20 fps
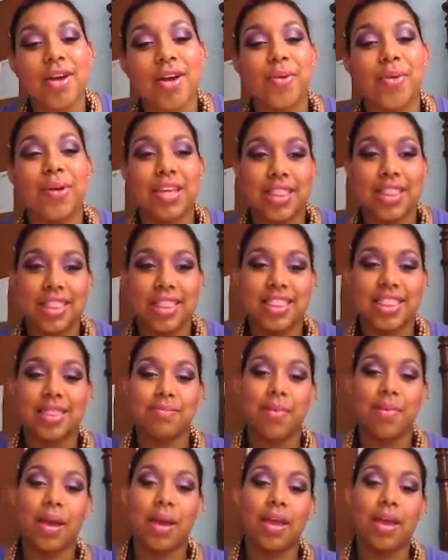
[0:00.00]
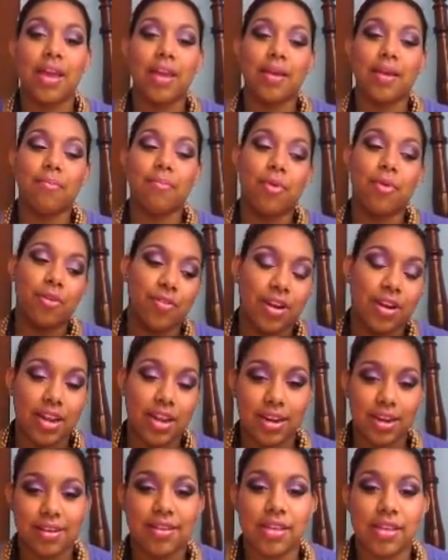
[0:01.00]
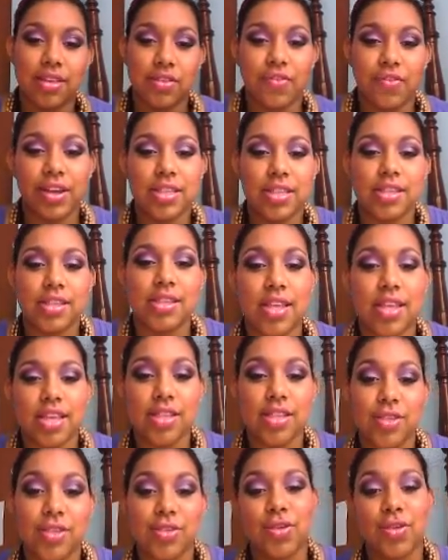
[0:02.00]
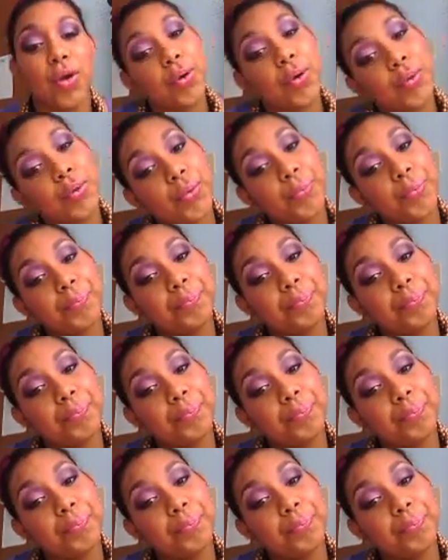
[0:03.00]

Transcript: with my boyfriend and his friend. So,